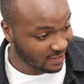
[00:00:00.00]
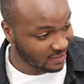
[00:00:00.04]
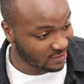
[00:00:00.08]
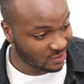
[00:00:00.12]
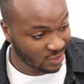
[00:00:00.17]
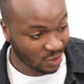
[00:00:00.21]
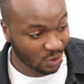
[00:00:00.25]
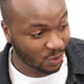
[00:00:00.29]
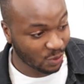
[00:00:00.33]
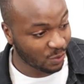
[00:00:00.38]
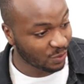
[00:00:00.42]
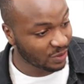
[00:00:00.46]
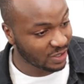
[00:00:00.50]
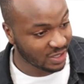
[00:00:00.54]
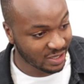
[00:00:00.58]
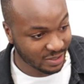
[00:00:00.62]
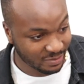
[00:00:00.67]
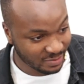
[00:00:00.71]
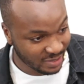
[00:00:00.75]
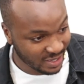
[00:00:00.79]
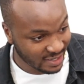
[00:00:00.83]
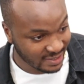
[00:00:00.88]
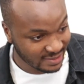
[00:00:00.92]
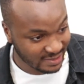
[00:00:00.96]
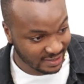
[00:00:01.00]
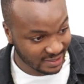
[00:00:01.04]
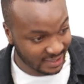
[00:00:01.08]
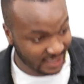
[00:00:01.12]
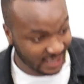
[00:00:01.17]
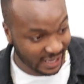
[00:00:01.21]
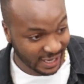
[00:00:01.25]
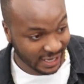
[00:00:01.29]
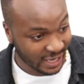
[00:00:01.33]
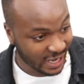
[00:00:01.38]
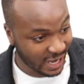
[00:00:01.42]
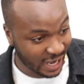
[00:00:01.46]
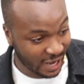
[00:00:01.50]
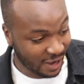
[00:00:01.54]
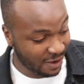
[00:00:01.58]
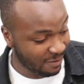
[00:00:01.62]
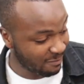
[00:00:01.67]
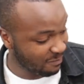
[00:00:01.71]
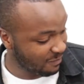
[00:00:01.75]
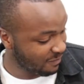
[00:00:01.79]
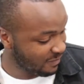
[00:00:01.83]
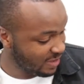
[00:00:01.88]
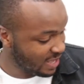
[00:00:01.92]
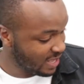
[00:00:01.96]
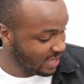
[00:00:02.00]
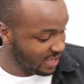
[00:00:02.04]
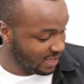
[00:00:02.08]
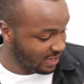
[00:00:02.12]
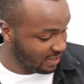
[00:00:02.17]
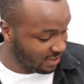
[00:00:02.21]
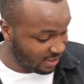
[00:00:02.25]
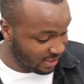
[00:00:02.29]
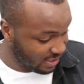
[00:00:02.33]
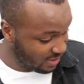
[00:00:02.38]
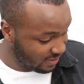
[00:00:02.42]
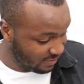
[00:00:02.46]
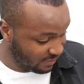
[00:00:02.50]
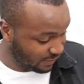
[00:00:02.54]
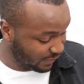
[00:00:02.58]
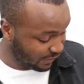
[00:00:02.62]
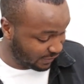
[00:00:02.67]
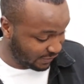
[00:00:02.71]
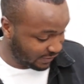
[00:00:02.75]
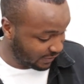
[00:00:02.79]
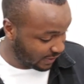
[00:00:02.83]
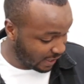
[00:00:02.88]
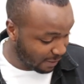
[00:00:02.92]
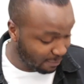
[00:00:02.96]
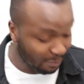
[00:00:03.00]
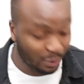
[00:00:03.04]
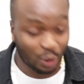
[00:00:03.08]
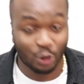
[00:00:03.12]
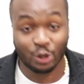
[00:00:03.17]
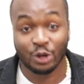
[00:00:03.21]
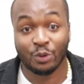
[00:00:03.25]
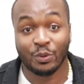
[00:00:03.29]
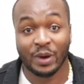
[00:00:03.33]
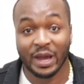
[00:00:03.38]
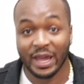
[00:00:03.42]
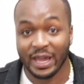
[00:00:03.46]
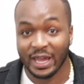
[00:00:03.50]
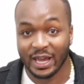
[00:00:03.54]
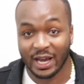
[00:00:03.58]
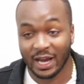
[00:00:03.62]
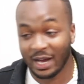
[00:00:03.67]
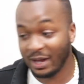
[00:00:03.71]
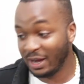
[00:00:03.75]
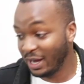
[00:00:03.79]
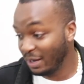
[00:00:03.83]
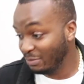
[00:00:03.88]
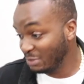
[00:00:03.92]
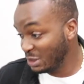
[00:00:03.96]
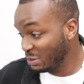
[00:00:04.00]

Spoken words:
totally amazing. Like I'm blown away. I'm